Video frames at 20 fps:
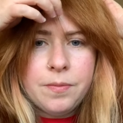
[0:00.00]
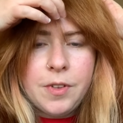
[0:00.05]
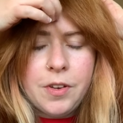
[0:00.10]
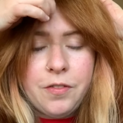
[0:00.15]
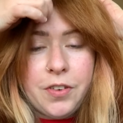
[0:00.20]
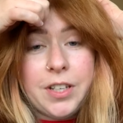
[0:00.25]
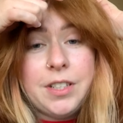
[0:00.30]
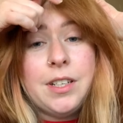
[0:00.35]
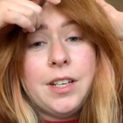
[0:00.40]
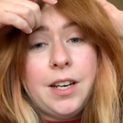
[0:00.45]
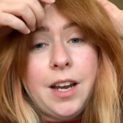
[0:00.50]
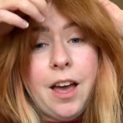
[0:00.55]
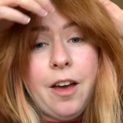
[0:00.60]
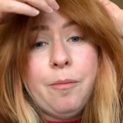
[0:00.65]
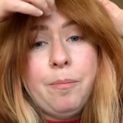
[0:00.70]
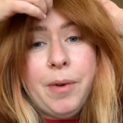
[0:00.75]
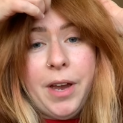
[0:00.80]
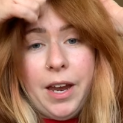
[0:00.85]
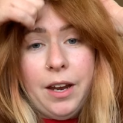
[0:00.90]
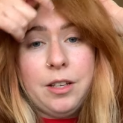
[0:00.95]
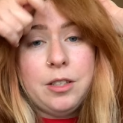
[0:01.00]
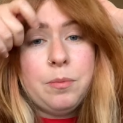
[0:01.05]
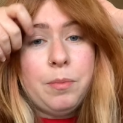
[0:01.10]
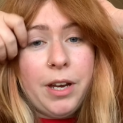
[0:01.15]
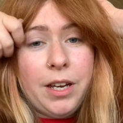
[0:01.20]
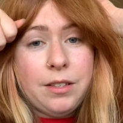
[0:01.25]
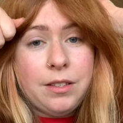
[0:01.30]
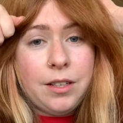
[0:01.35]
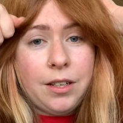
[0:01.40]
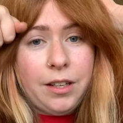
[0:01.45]
didn't have bangs
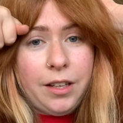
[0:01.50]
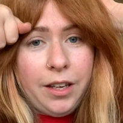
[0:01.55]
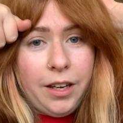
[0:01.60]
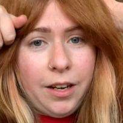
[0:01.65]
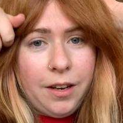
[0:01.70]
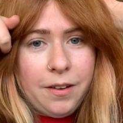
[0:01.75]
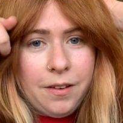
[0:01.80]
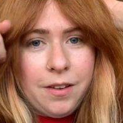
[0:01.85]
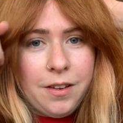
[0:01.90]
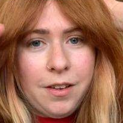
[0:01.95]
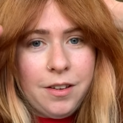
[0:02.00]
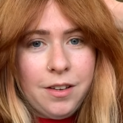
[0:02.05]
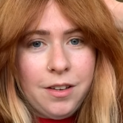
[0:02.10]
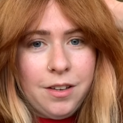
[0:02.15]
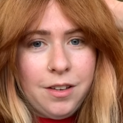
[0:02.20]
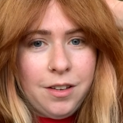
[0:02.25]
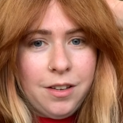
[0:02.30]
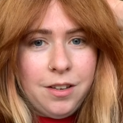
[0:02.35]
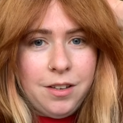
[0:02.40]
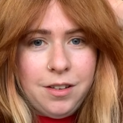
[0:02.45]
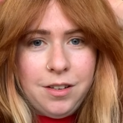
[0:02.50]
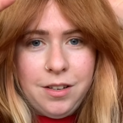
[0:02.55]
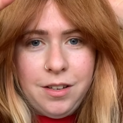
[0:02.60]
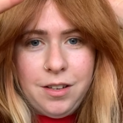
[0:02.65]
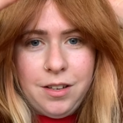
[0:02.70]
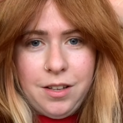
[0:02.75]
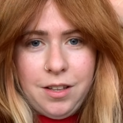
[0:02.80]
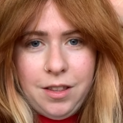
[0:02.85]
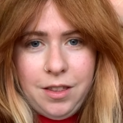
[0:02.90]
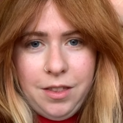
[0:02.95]
basically,
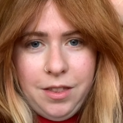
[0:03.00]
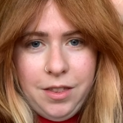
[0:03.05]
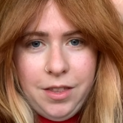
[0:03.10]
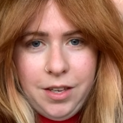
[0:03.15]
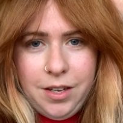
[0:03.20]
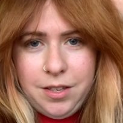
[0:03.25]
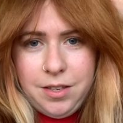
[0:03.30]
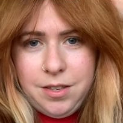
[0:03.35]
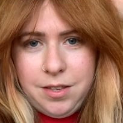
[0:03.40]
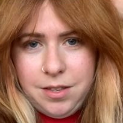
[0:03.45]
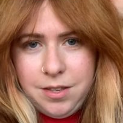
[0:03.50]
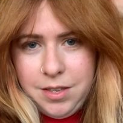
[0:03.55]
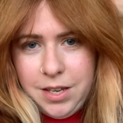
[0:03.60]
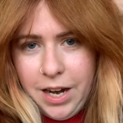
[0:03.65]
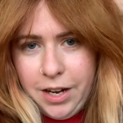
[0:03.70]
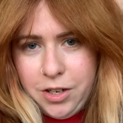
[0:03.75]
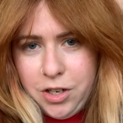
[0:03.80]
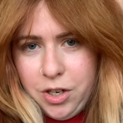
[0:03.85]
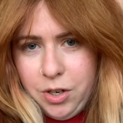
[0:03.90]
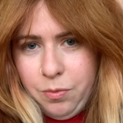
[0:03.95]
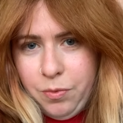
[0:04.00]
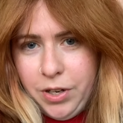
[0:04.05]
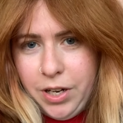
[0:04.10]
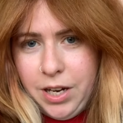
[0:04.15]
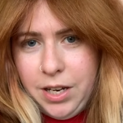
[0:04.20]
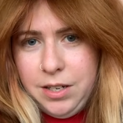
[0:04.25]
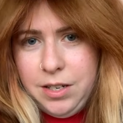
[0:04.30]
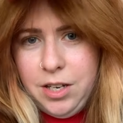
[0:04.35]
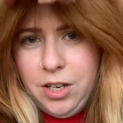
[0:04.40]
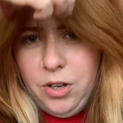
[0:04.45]
this section would
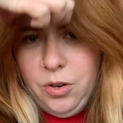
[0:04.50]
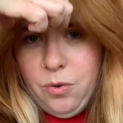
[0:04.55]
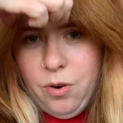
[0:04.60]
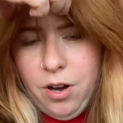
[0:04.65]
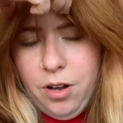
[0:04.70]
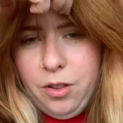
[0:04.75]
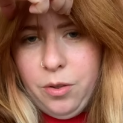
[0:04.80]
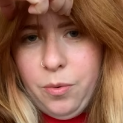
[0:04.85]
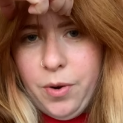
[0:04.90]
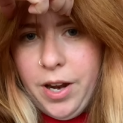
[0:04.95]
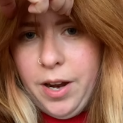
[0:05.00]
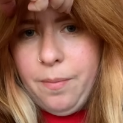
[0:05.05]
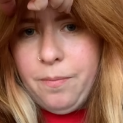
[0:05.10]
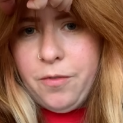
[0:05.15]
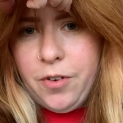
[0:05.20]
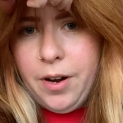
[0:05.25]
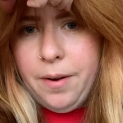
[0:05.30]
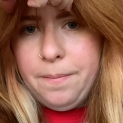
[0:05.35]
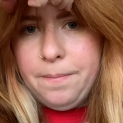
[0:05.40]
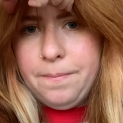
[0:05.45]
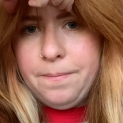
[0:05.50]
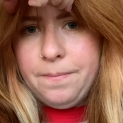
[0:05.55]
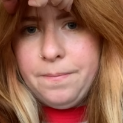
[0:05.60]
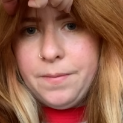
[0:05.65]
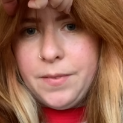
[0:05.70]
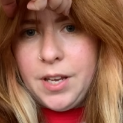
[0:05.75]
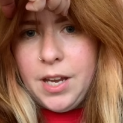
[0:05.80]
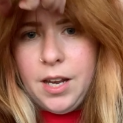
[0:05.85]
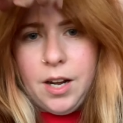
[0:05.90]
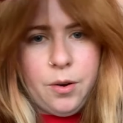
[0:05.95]
continue all the way up front
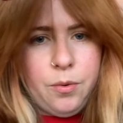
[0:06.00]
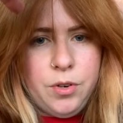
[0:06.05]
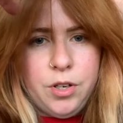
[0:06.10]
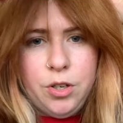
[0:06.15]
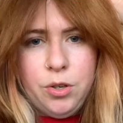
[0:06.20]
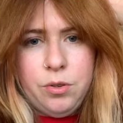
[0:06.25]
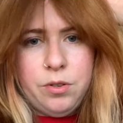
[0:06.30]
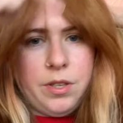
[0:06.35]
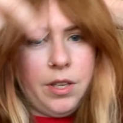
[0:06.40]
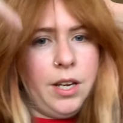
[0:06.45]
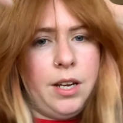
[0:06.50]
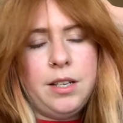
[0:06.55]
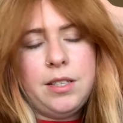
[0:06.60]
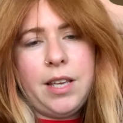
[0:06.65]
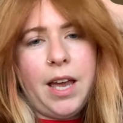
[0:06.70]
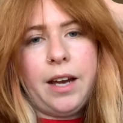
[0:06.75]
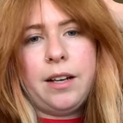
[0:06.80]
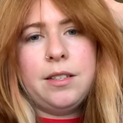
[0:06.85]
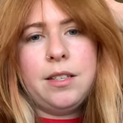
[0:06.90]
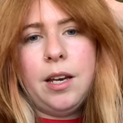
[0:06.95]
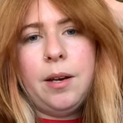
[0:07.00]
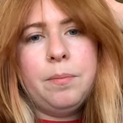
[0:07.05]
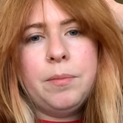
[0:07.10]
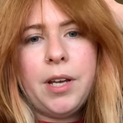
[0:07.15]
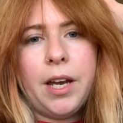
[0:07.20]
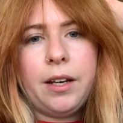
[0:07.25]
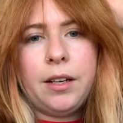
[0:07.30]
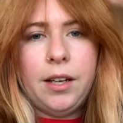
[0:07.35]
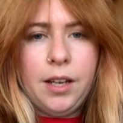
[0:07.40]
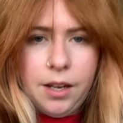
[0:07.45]
and I would use the exact same
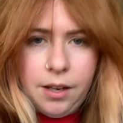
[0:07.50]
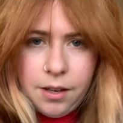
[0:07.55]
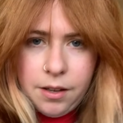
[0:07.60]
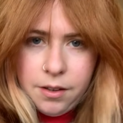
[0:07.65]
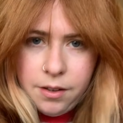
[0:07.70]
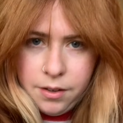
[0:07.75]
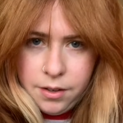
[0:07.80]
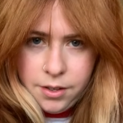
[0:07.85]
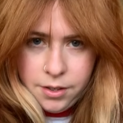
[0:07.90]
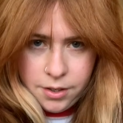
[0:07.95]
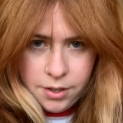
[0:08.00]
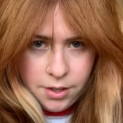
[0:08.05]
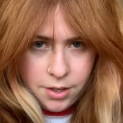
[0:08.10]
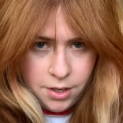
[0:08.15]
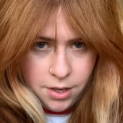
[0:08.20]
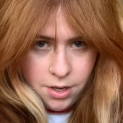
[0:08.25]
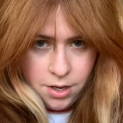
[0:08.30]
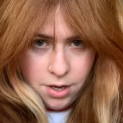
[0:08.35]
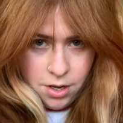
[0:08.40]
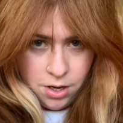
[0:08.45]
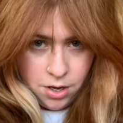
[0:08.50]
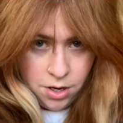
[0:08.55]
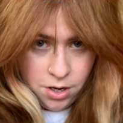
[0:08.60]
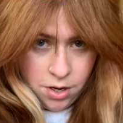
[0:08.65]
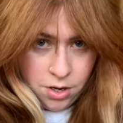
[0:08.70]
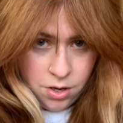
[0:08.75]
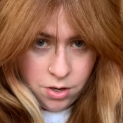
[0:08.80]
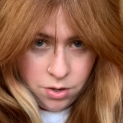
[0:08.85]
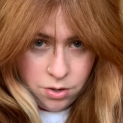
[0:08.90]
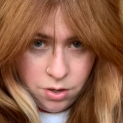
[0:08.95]
technique.
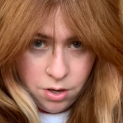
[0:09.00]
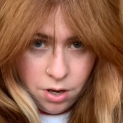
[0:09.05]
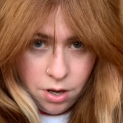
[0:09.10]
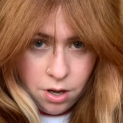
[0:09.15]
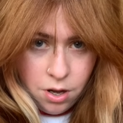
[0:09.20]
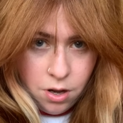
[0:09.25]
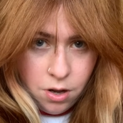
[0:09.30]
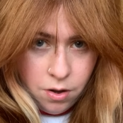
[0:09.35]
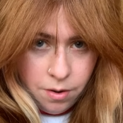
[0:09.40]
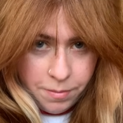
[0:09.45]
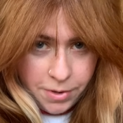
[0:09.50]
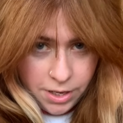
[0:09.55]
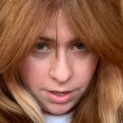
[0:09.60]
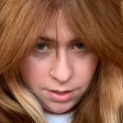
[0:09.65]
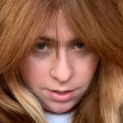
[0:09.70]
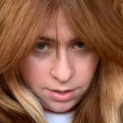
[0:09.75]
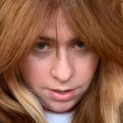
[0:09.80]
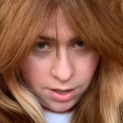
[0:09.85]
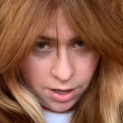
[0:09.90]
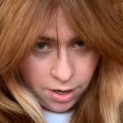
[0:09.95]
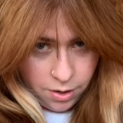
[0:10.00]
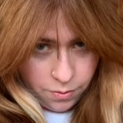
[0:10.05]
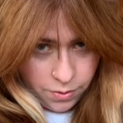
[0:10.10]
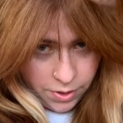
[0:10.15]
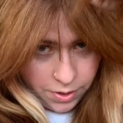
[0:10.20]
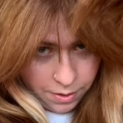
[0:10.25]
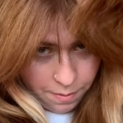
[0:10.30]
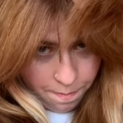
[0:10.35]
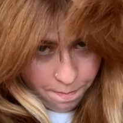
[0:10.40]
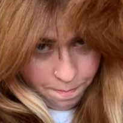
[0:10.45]
So I'm gonna start
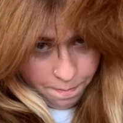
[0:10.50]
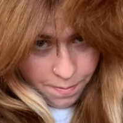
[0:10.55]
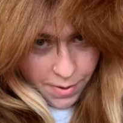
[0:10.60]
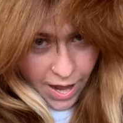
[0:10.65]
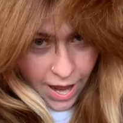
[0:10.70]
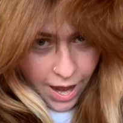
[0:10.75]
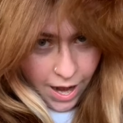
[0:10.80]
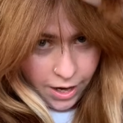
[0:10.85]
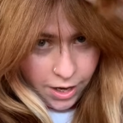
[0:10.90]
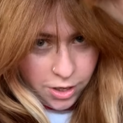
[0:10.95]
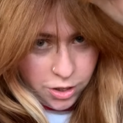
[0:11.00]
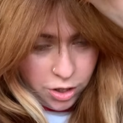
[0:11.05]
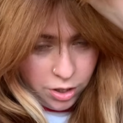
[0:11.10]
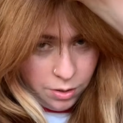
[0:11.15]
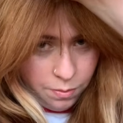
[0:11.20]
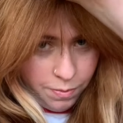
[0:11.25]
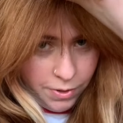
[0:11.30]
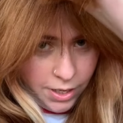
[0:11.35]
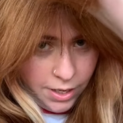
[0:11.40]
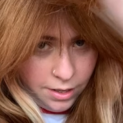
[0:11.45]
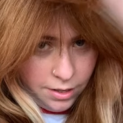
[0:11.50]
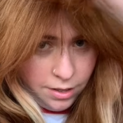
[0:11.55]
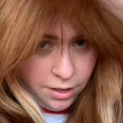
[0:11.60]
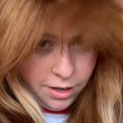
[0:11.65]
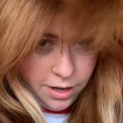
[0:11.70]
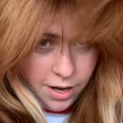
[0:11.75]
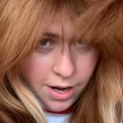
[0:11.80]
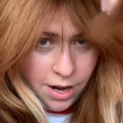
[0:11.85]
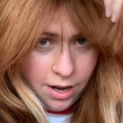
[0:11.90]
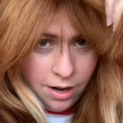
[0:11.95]
with the back just because
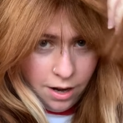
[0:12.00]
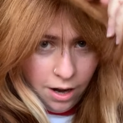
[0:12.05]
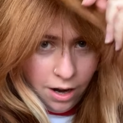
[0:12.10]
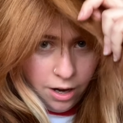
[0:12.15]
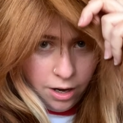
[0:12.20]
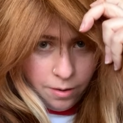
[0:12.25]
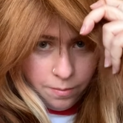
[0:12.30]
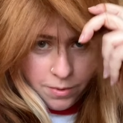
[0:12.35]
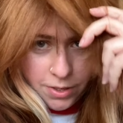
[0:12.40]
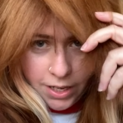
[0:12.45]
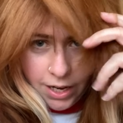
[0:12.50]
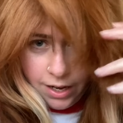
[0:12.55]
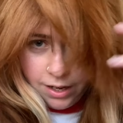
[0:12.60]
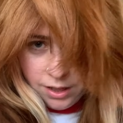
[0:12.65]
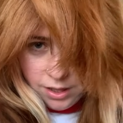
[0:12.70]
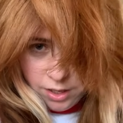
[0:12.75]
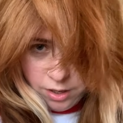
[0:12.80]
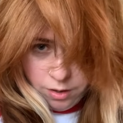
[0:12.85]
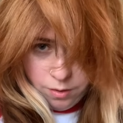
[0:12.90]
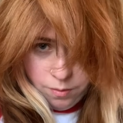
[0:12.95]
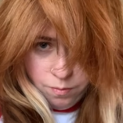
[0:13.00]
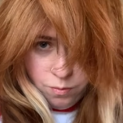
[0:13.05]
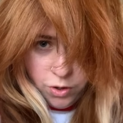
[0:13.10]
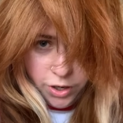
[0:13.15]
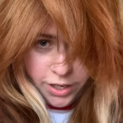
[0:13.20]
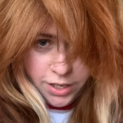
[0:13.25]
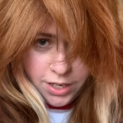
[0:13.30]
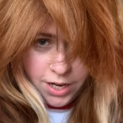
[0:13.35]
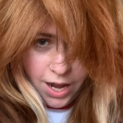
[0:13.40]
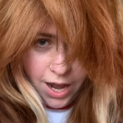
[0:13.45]
our arms get a little
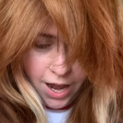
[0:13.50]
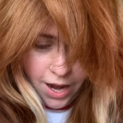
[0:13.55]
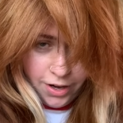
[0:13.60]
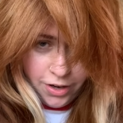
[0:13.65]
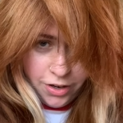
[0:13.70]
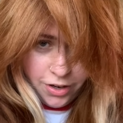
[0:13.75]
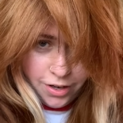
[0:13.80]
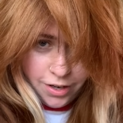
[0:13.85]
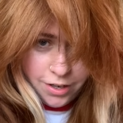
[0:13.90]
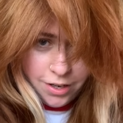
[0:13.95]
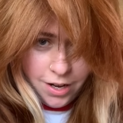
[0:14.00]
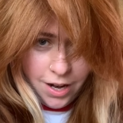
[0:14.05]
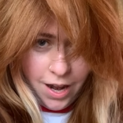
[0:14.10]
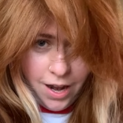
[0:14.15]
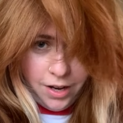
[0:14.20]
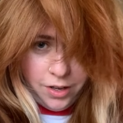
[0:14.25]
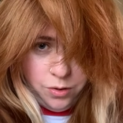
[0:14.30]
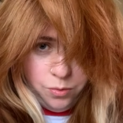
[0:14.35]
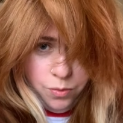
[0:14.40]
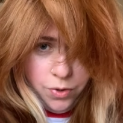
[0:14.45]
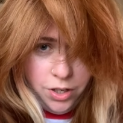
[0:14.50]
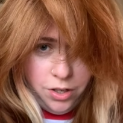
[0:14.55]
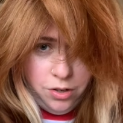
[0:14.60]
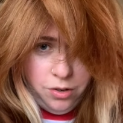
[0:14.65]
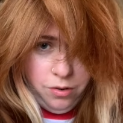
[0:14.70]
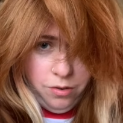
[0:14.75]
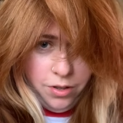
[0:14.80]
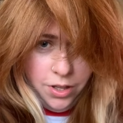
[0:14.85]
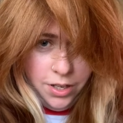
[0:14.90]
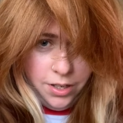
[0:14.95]
more tired as we
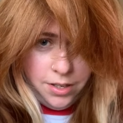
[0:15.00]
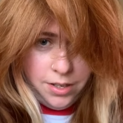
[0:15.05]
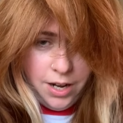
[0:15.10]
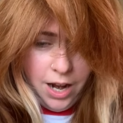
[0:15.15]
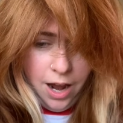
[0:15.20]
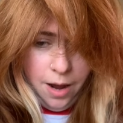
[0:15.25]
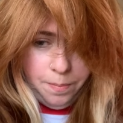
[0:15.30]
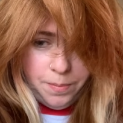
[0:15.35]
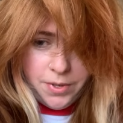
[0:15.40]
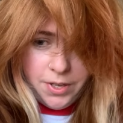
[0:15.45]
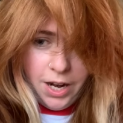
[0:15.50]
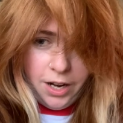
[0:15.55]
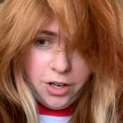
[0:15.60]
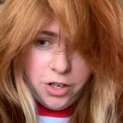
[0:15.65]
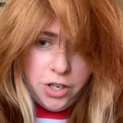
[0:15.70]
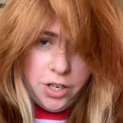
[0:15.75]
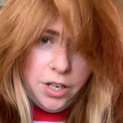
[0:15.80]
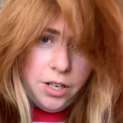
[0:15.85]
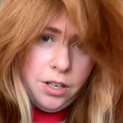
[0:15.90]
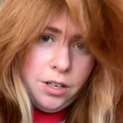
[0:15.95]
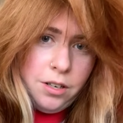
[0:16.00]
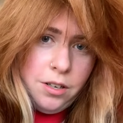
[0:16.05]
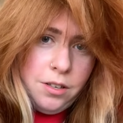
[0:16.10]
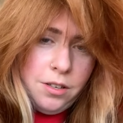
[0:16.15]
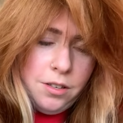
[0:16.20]
do this top section.